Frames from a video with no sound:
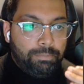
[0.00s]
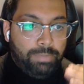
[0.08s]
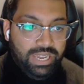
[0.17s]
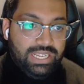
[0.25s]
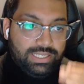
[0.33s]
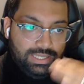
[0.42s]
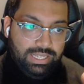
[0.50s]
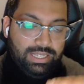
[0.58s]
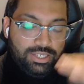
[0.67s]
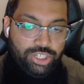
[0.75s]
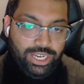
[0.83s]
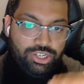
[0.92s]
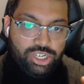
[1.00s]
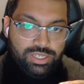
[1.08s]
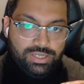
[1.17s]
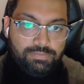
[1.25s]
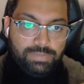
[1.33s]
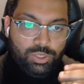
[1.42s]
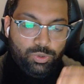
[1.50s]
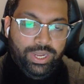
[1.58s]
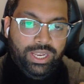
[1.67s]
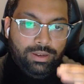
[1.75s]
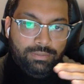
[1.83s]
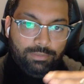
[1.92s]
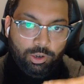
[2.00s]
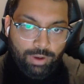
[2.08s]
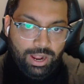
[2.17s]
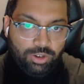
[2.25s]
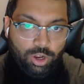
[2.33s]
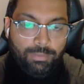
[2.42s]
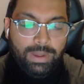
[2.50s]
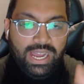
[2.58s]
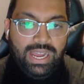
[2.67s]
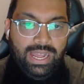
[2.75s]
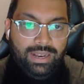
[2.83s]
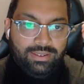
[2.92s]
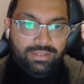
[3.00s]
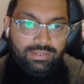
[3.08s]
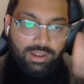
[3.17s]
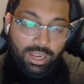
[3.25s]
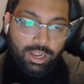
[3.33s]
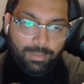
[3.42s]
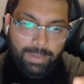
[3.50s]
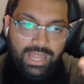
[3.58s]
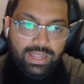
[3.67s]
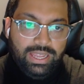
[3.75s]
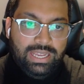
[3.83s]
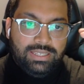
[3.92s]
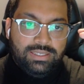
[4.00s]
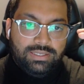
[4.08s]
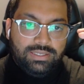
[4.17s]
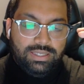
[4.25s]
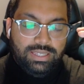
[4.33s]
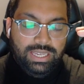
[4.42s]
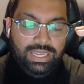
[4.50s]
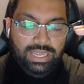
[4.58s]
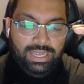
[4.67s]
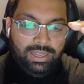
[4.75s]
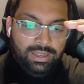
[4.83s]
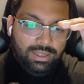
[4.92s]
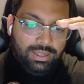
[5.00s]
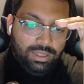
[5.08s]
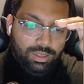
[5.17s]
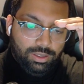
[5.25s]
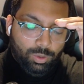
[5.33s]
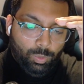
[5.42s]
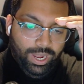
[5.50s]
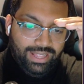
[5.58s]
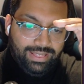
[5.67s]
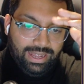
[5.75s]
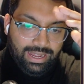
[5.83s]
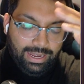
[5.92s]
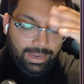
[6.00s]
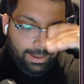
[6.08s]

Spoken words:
biggest thing that changes between ground combat and sky combat is the way that